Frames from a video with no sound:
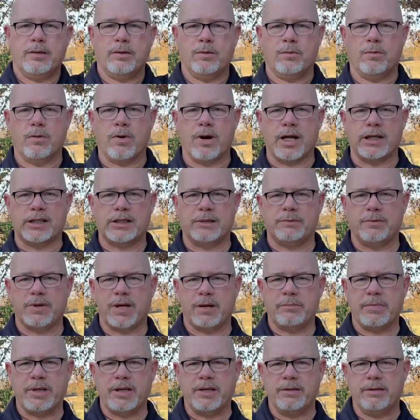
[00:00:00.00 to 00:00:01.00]
wasps,
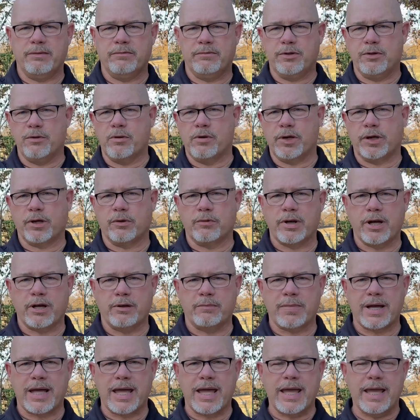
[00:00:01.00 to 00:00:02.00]
going around
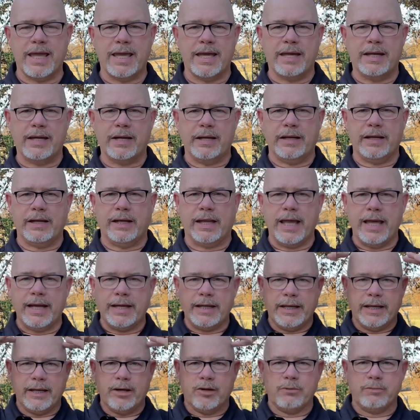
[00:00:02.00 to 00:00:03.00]
my head and
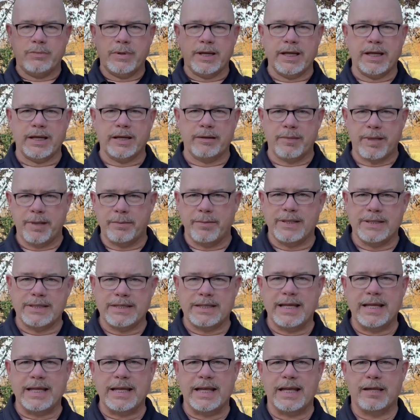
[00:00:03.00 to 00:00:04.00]
landing on me and maybe
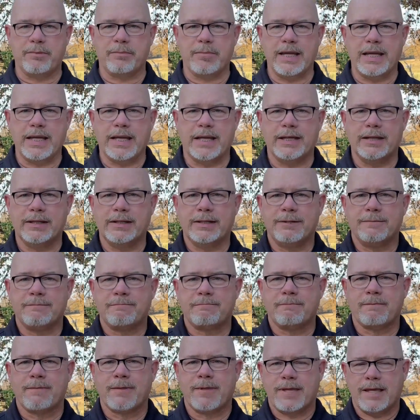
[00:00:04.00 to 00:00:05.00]
stinging me, and
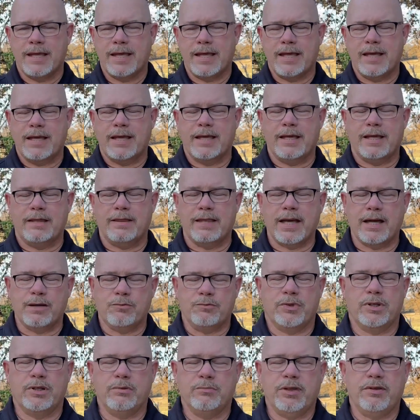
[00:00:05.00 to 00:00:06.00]
that
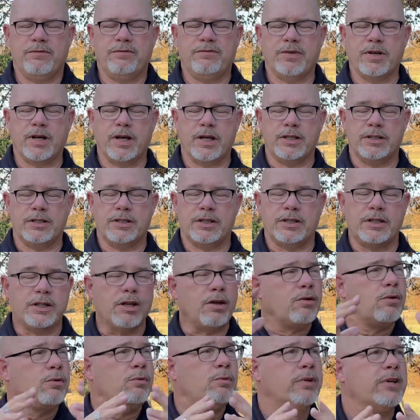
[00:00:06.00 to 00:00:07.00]
wouldn't be fun.
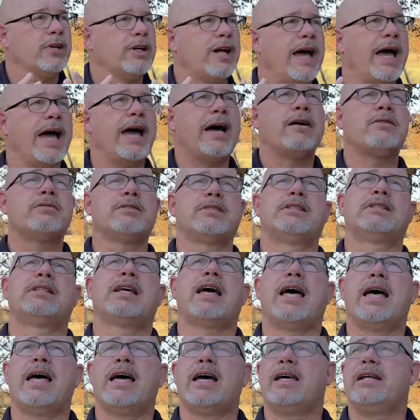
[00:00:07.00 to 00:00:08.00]
So we're
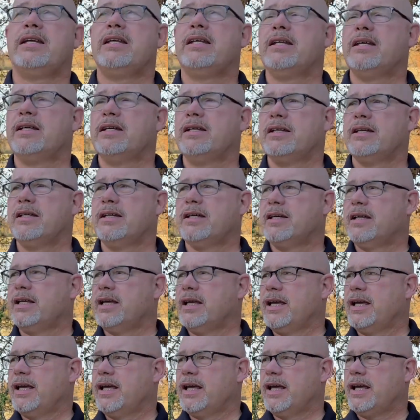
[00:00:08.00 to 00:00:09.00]
outside
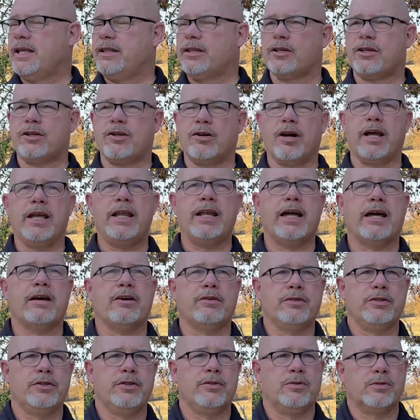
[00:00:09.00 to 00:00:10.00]
in the great
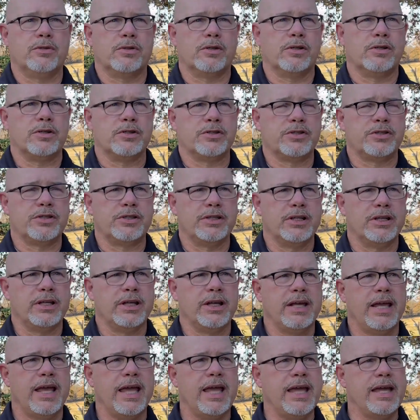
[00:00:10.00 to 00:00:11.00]
outdoors,
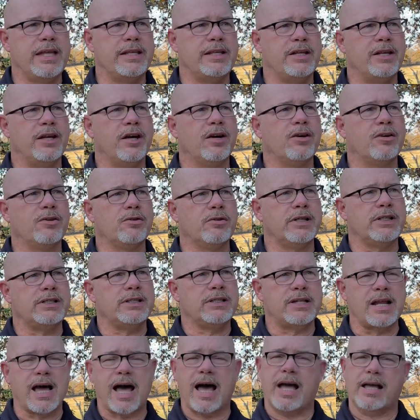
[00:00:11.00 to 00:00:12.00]
and
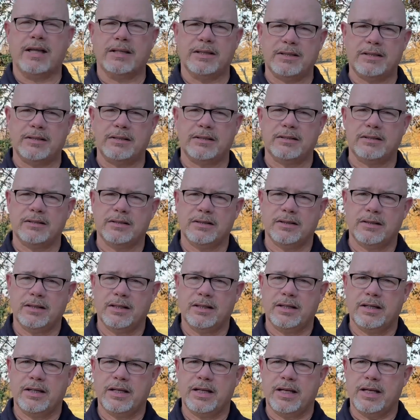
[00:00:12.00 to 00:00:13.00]
it's nice.
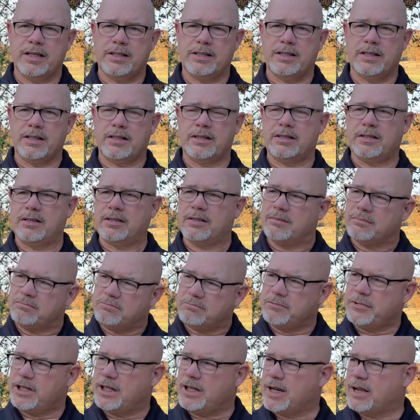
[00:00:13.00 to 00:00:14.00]
It's just,
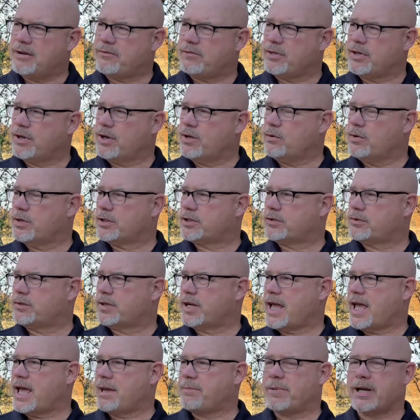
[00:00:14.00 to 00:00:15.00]
you never know what's going
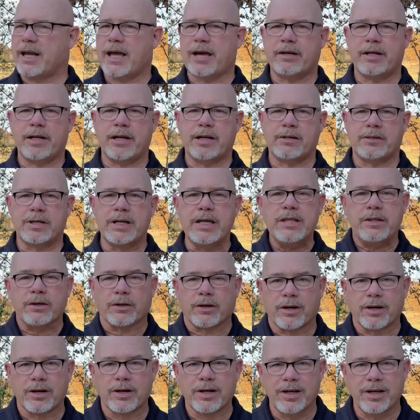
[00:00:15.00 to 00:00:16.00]
to happen out here either.